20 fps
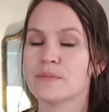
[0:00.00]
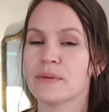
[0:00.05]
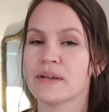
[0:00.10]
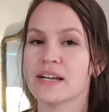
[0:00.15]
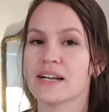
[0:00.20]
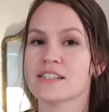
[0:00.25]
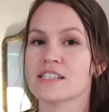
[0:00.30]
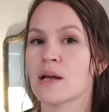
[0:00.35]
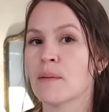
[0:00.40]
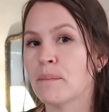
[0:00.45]

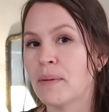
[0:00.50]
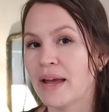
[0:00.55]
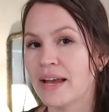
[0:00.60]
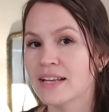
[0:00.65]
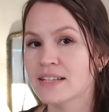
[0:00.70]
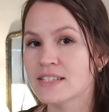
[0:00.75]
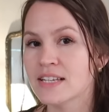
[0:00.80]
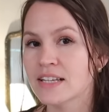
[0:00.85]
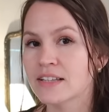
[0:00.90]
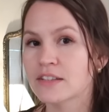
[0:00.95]
because I'm
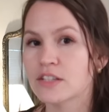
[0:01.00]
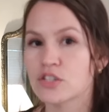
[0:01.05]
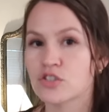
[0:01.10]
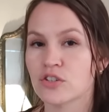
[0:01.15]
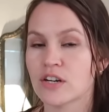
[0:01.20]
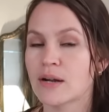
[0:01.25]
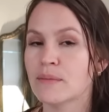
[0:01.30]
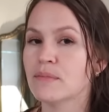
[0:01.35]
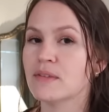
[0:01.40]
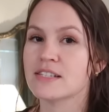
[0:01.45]
painting the
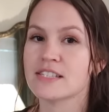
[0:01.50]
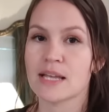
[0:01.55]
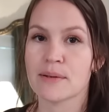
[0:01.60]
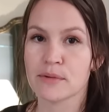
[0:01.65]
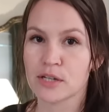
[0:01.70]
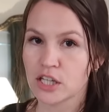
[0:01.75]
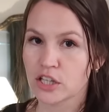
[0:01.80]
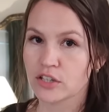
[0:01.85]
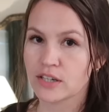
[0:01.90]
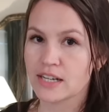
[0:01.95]
trim the same
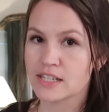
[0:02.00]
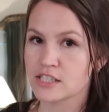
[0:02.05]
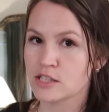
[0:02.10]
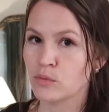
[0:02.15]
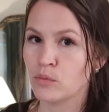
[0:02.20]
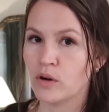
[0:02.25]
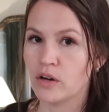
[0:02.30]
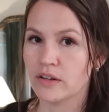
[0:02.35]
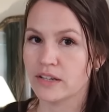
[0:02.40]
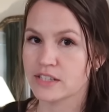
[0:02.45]
color as the
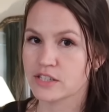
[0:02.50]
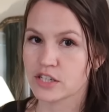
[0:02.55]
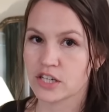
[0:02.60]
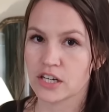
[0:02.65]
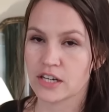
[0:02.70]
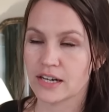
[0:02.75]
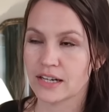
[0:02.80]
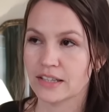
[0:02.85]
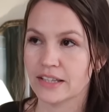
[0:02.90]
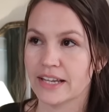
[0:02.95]
wall is
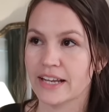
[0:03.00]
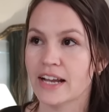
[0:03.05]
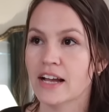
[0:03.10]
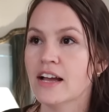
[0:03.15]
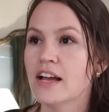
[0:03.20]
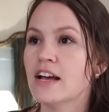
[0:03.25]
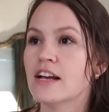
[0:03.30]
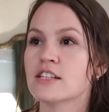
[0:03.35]
currently.